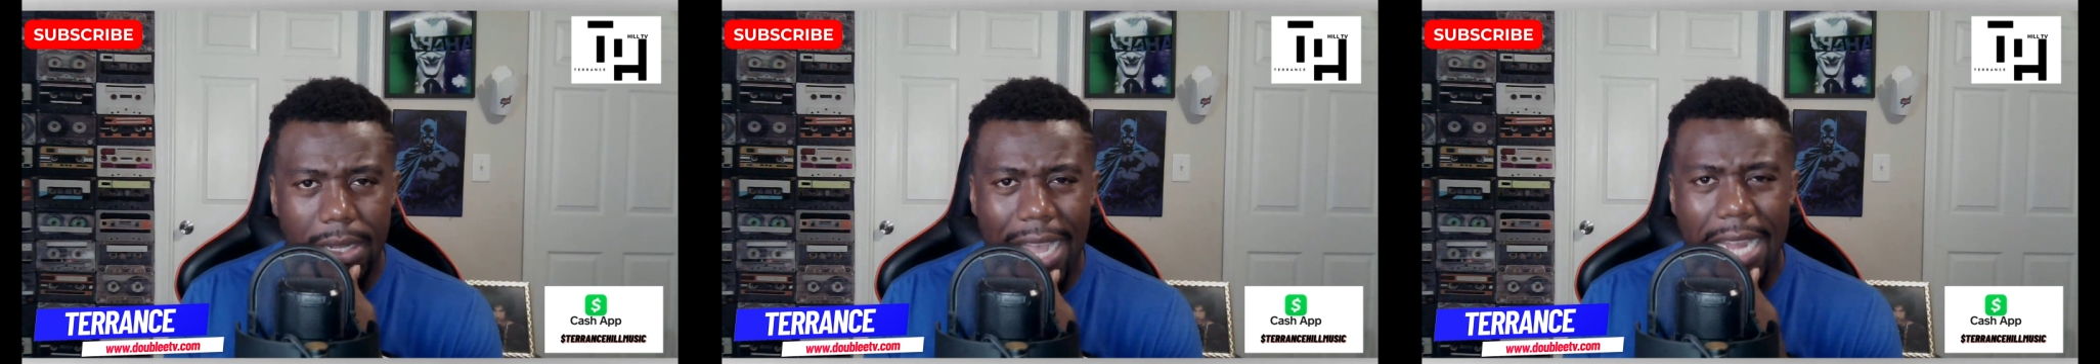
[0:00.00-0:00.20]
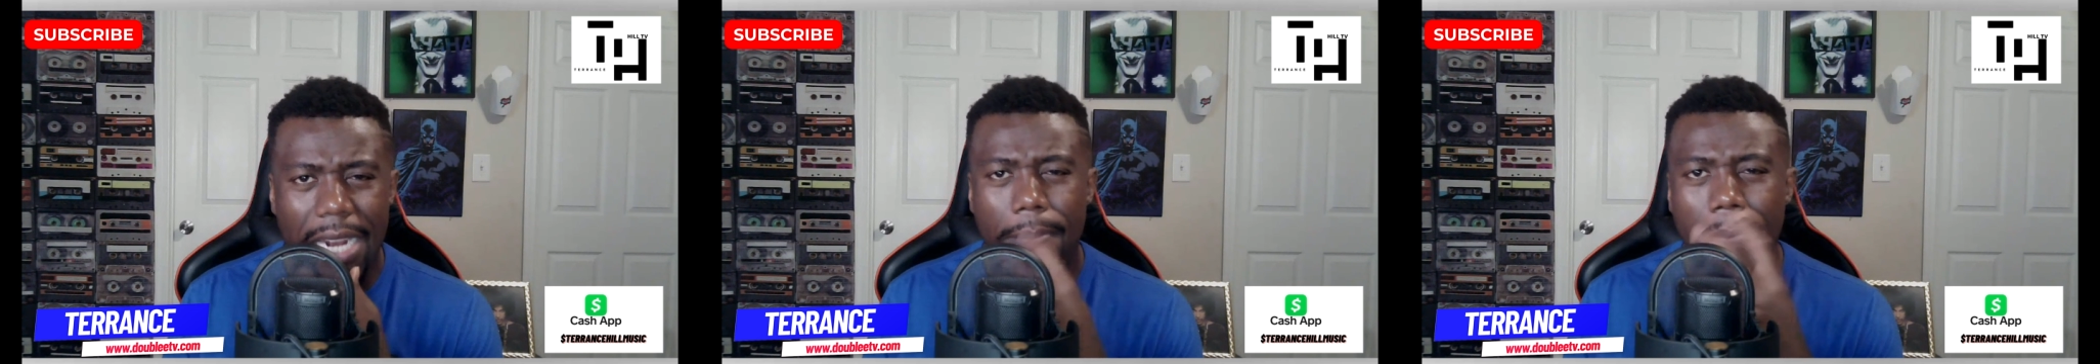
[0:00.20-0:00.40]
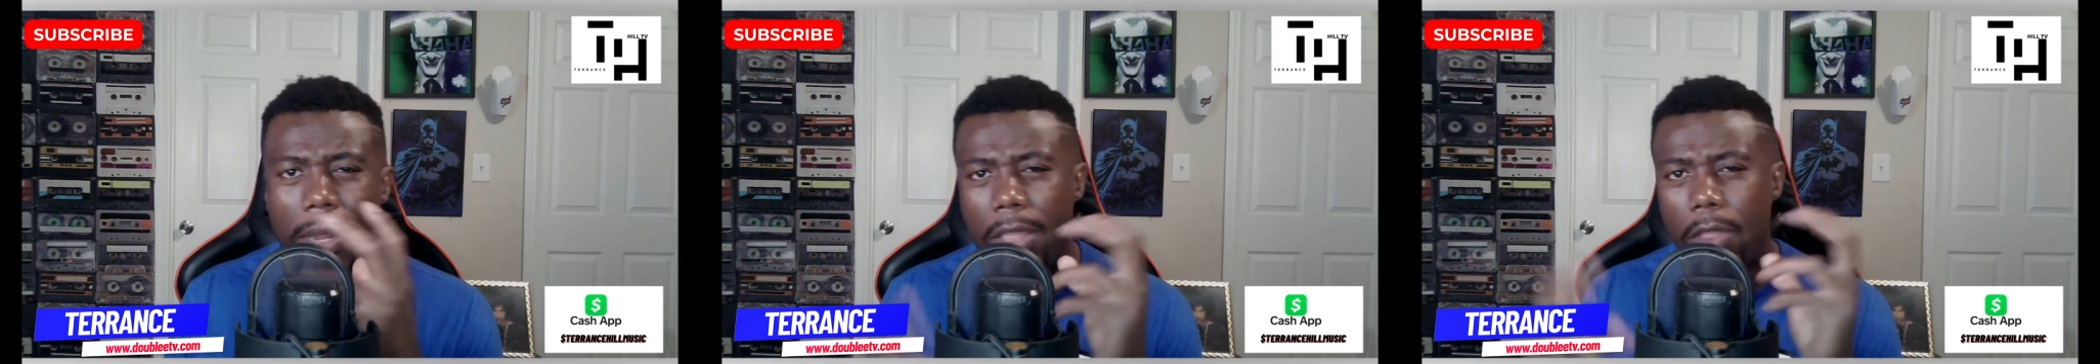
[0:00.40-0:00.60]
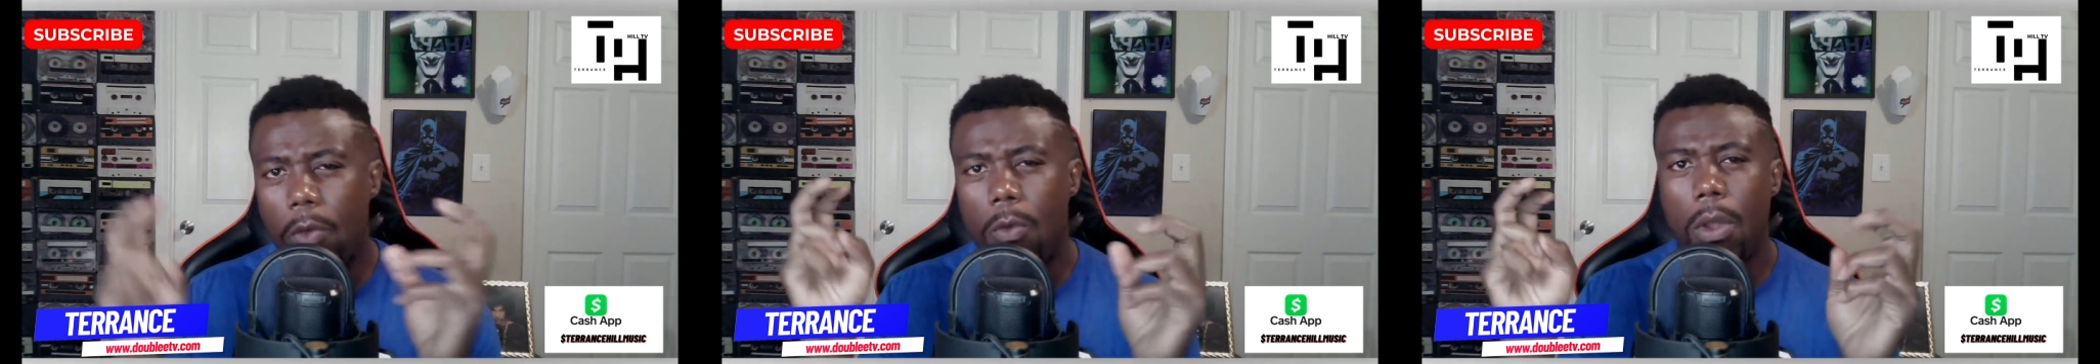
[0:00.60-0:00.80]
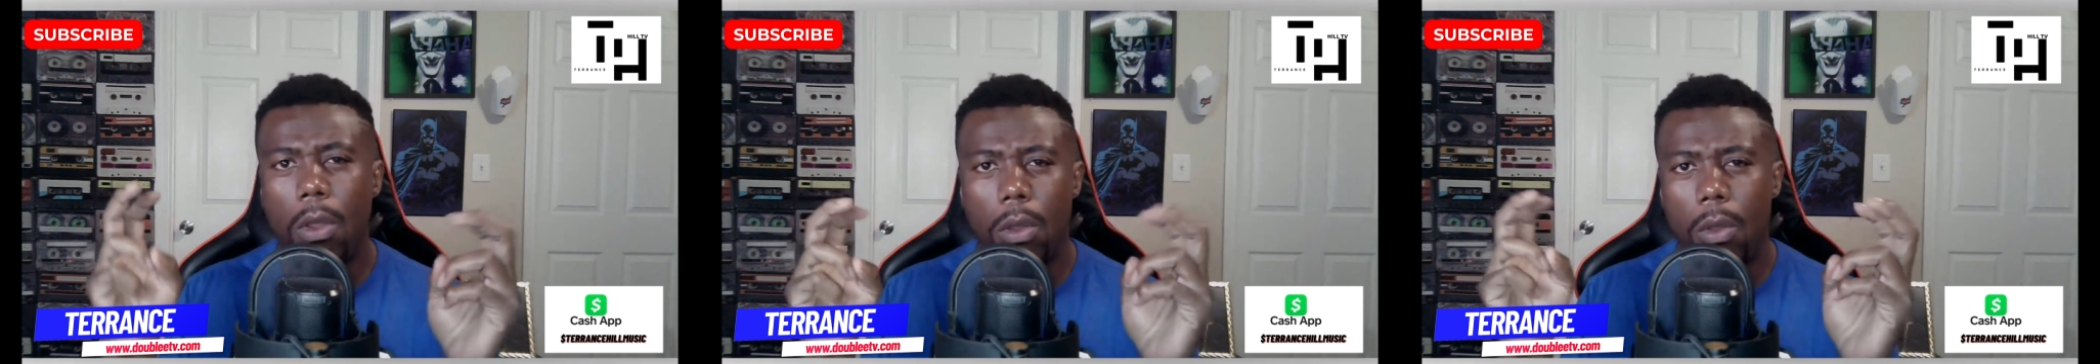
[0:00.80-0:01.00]
kind of play the
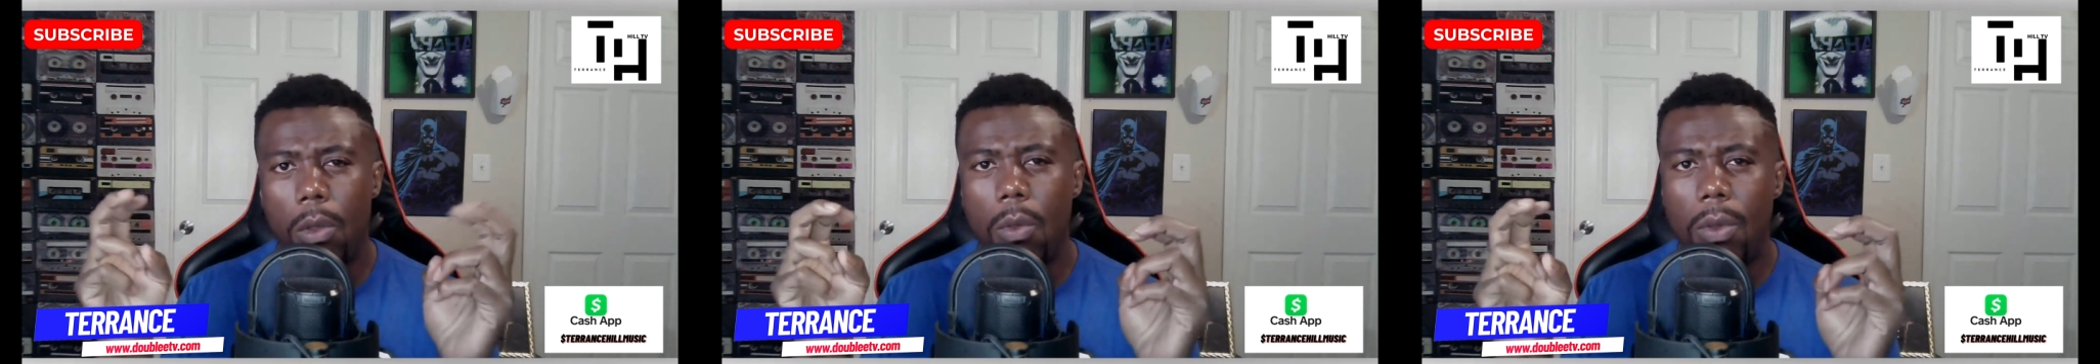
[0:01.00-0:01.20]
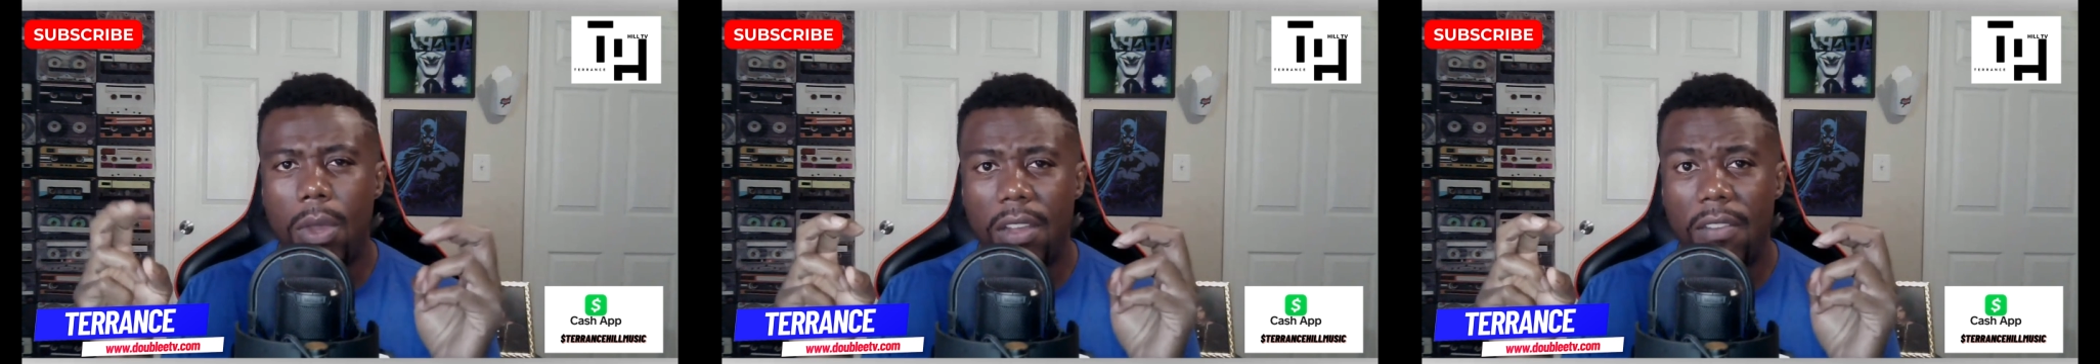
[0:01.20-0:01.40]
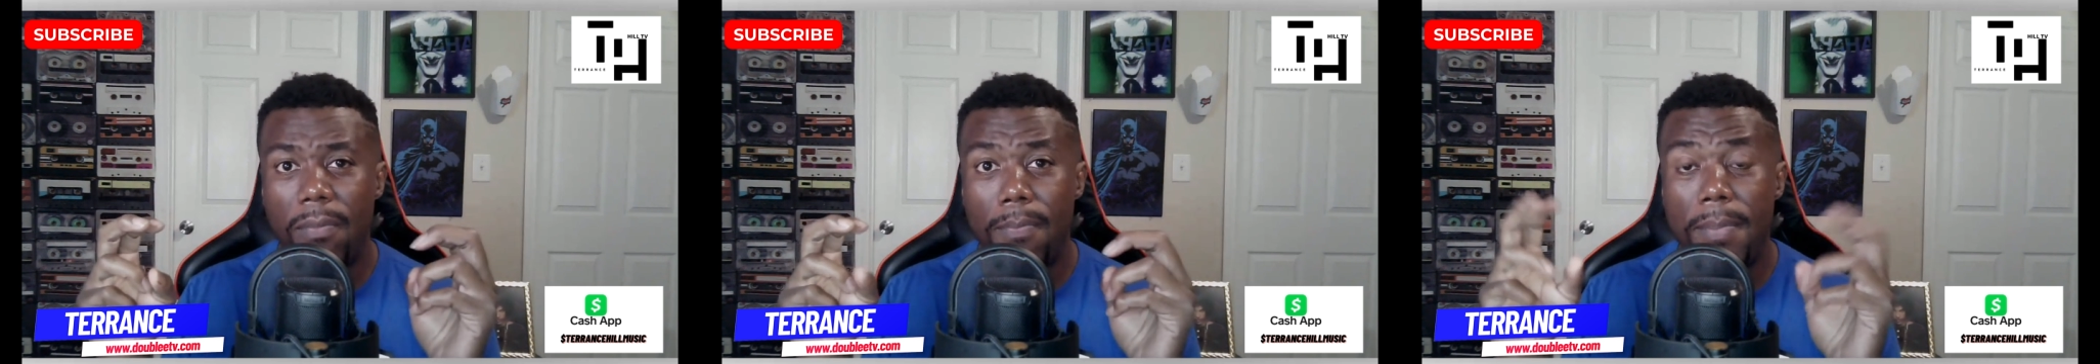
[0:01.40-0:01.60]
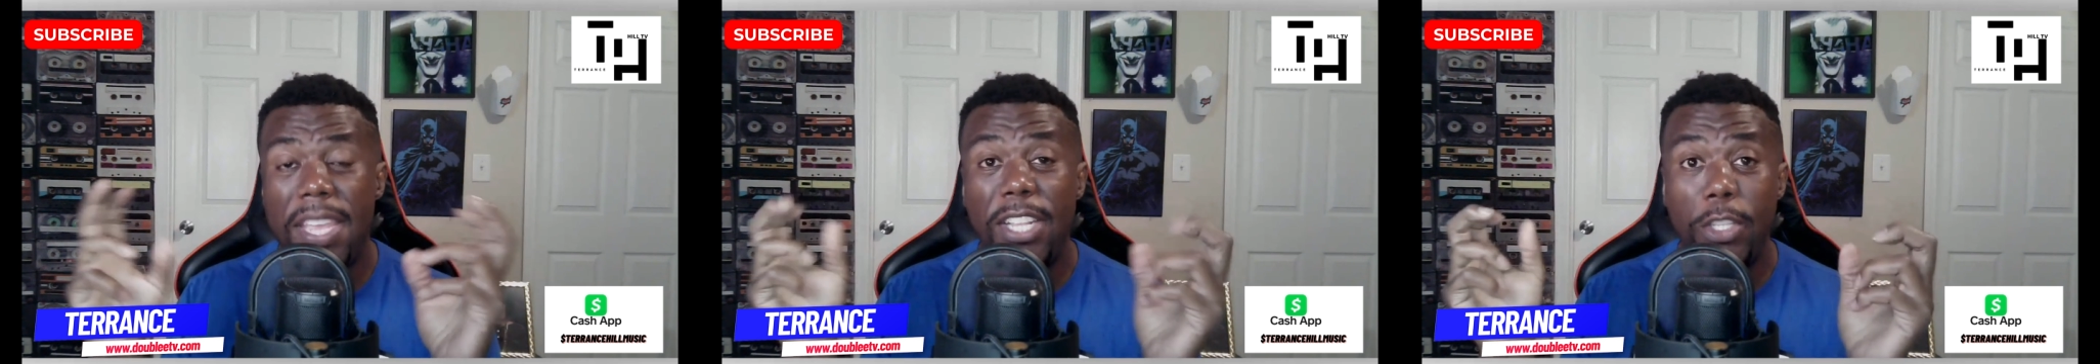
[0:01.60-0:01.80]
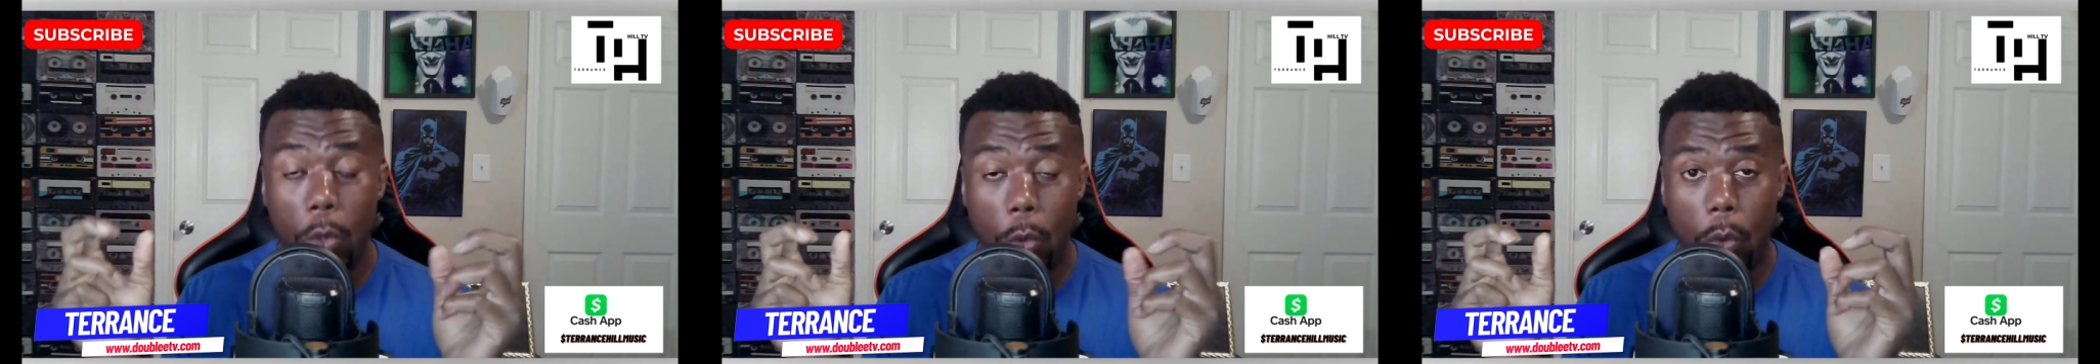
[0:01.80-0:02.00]
role of
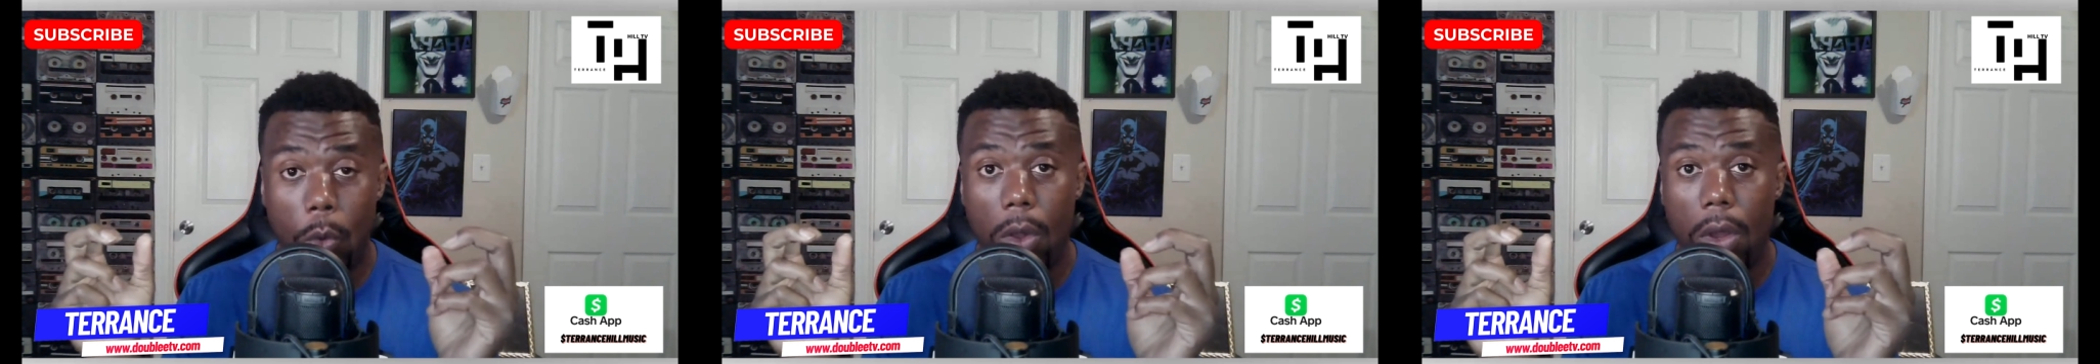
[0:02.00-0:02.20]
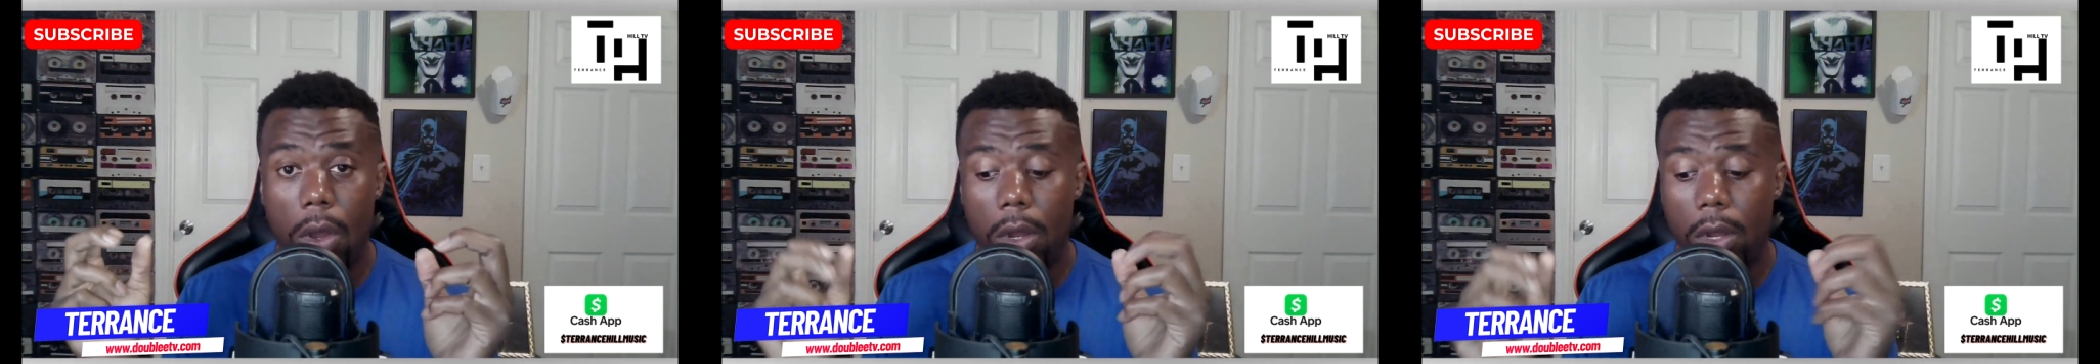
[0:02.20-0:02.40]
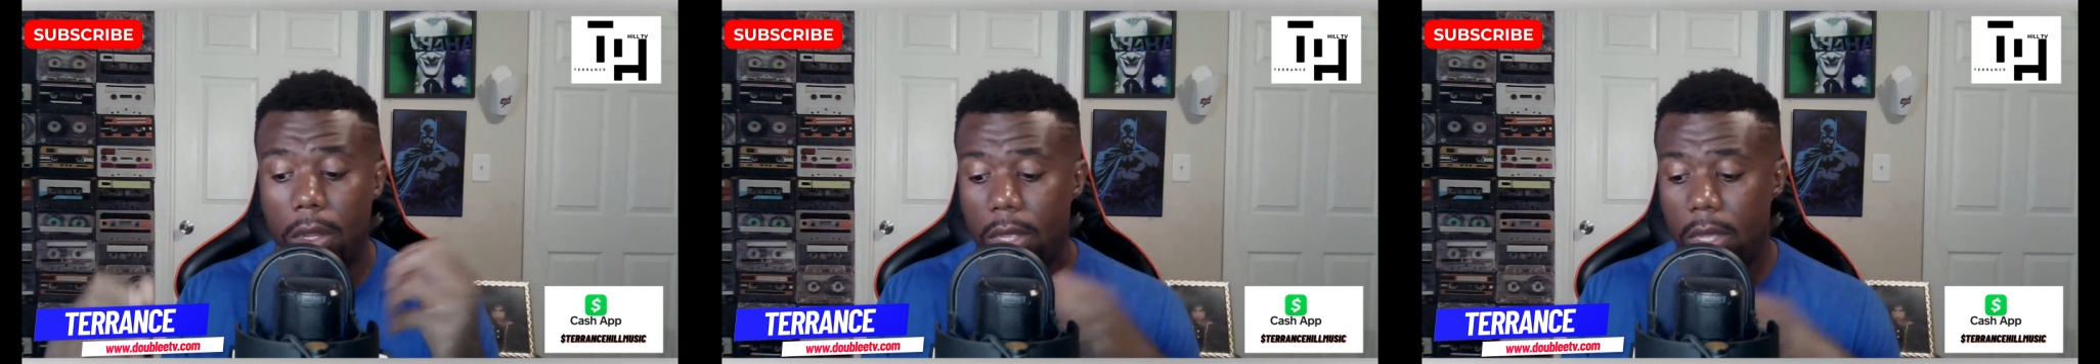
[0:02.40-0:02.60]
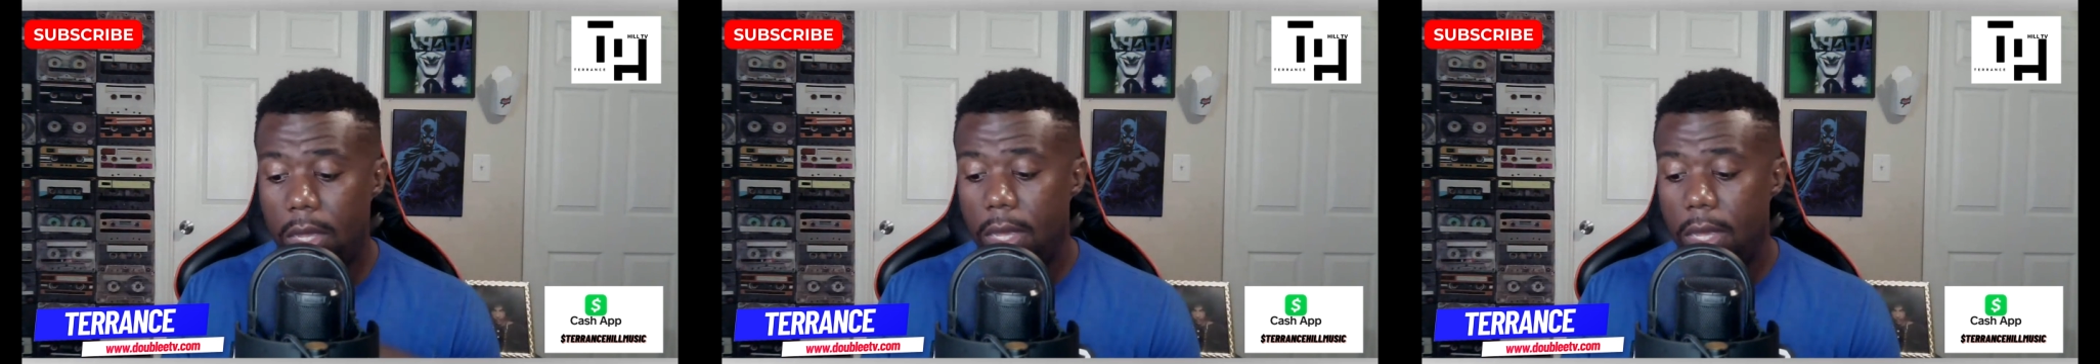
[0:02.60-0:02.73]
mentor.